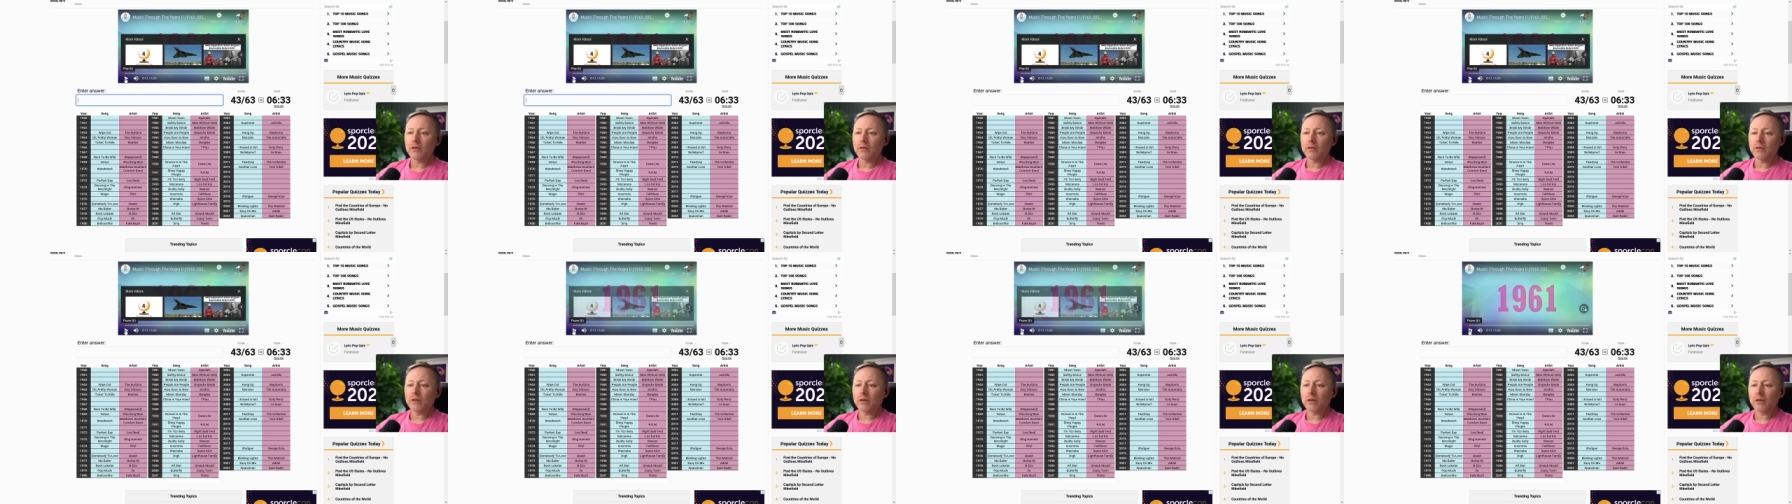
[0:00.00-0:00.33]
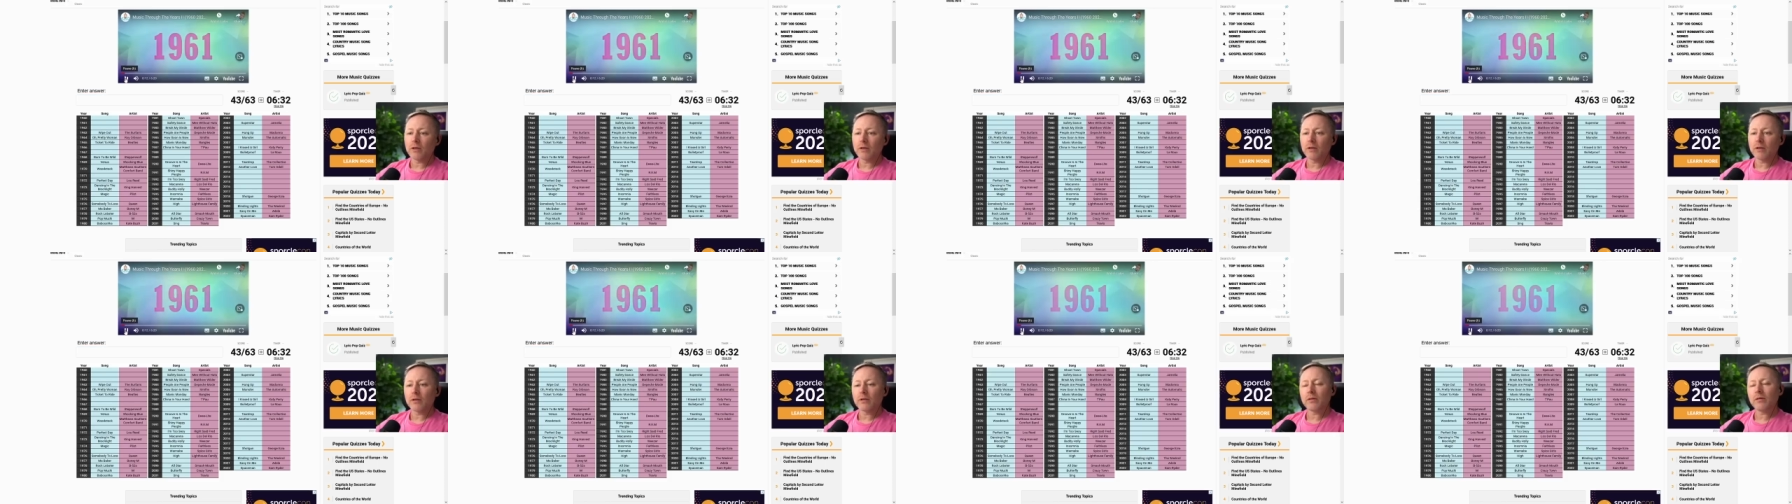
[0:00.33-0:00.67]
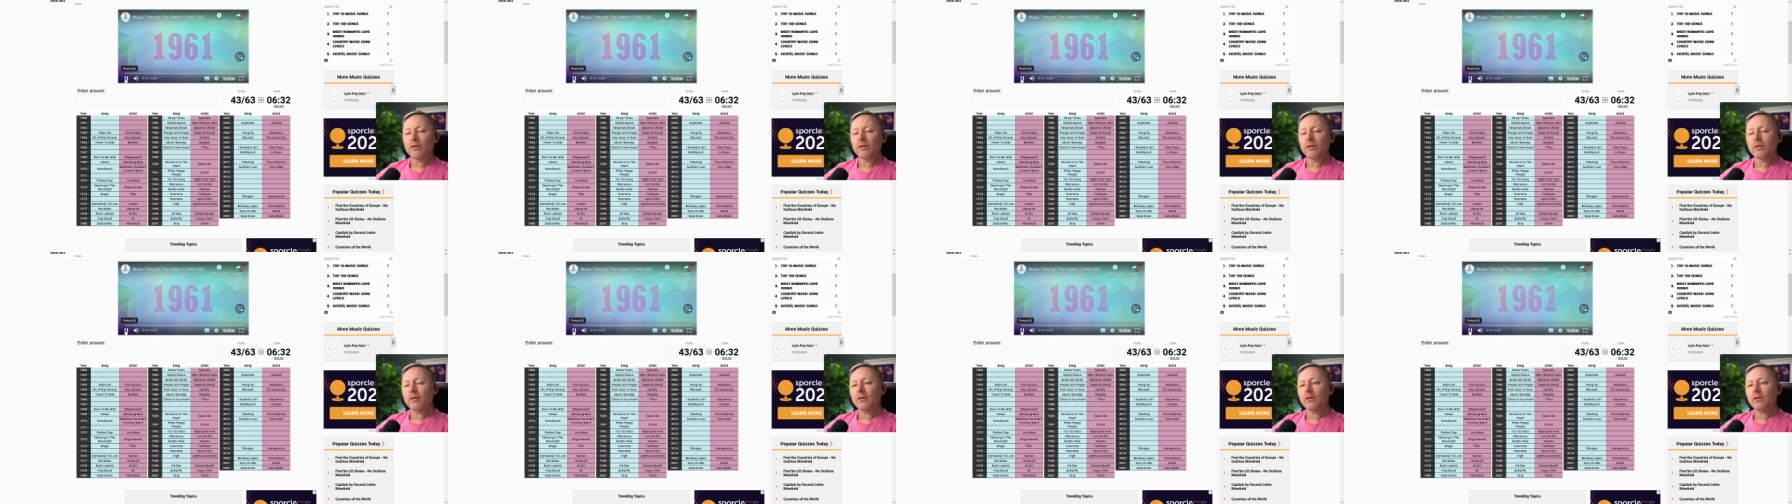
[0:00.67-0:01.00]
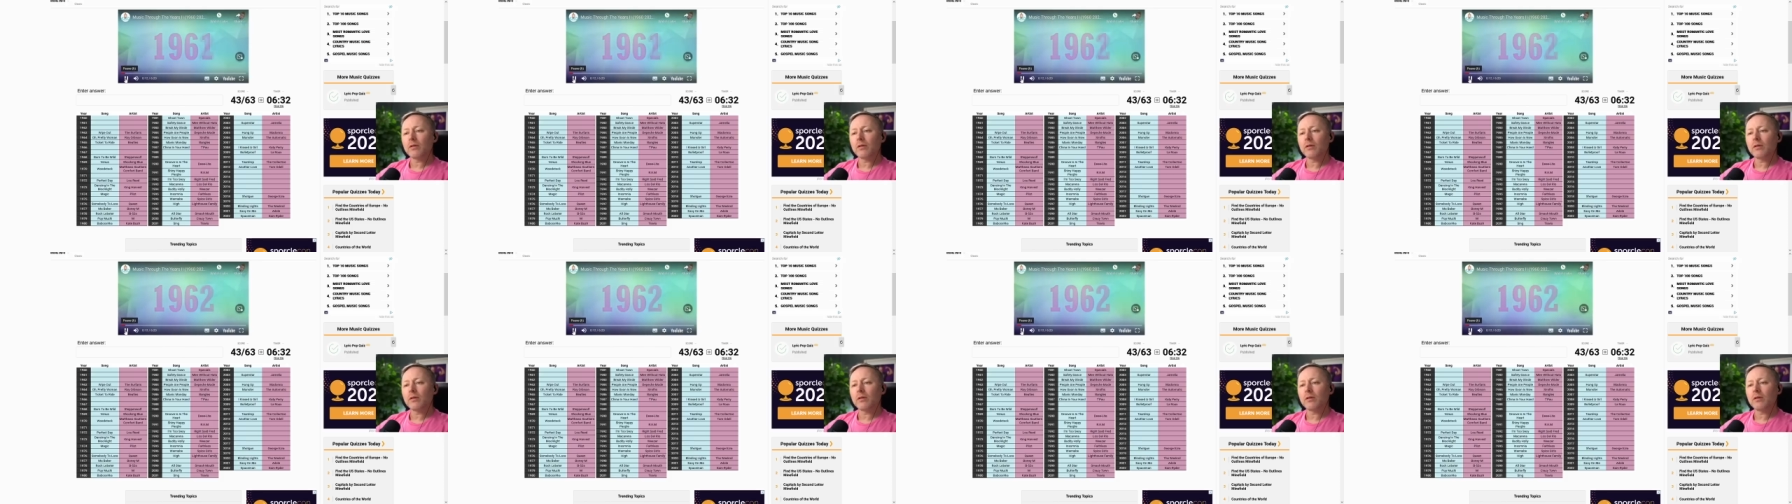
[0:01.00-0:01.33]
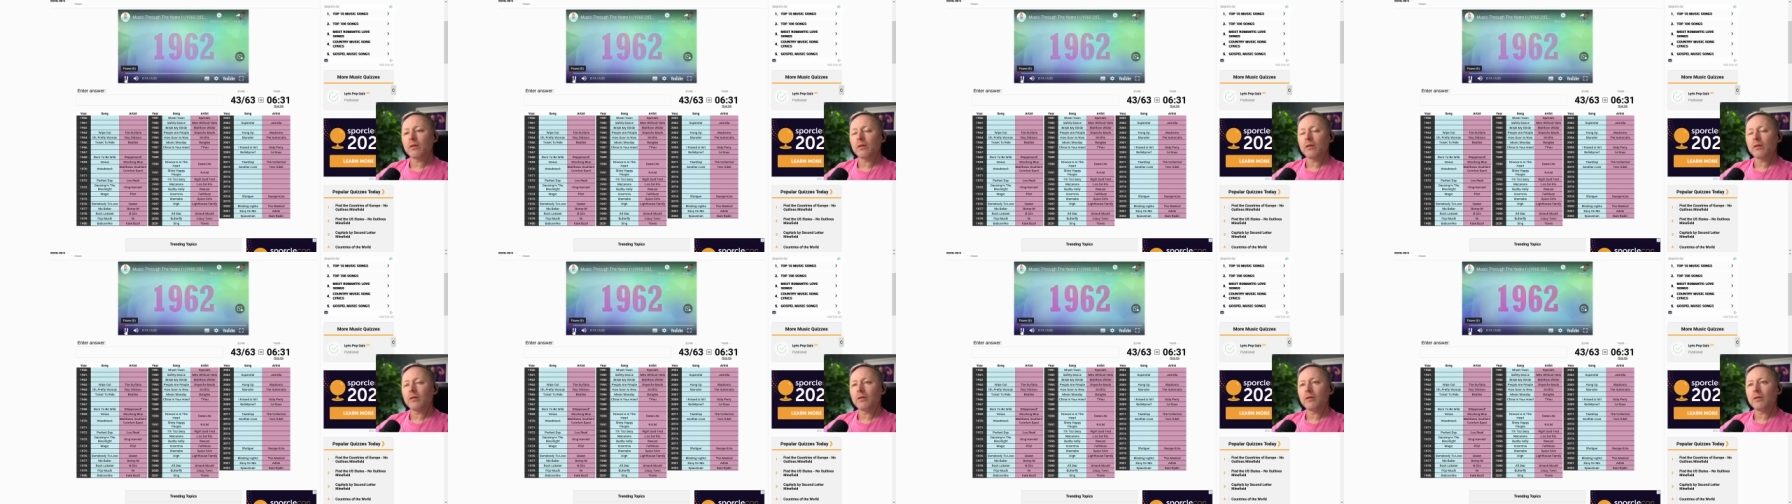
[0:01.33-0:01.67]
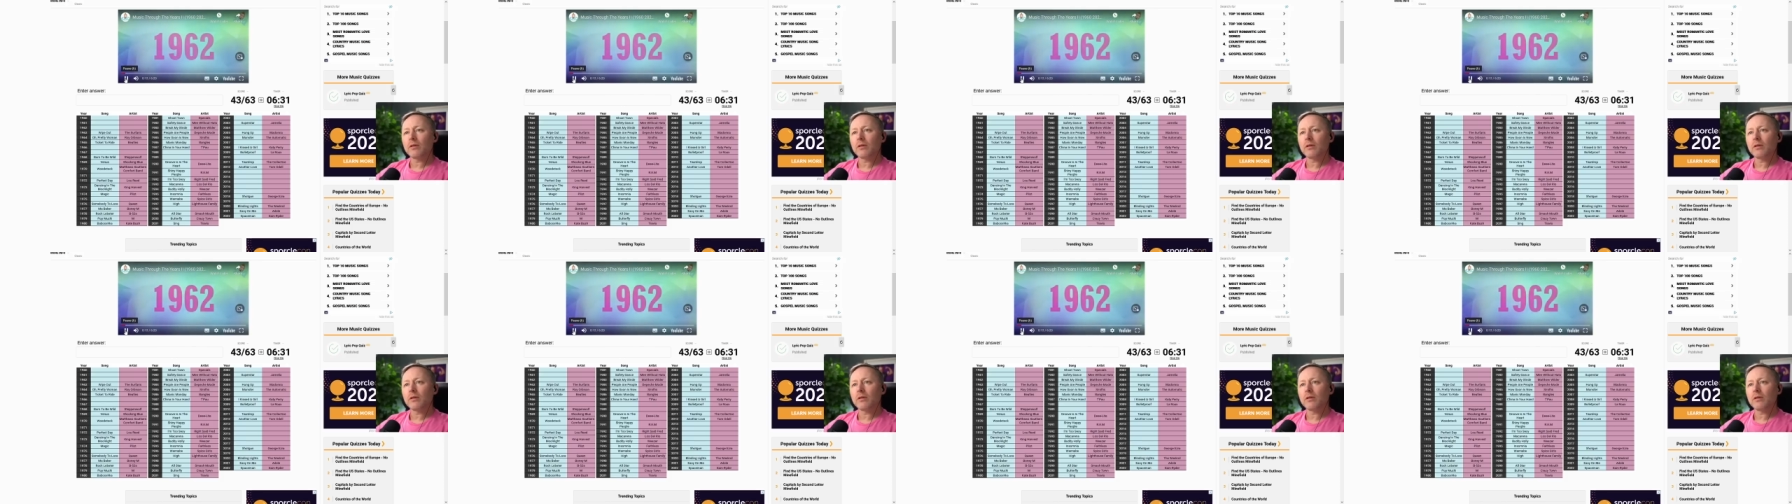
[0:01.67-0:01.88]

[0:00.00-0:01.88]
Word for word: Right. But the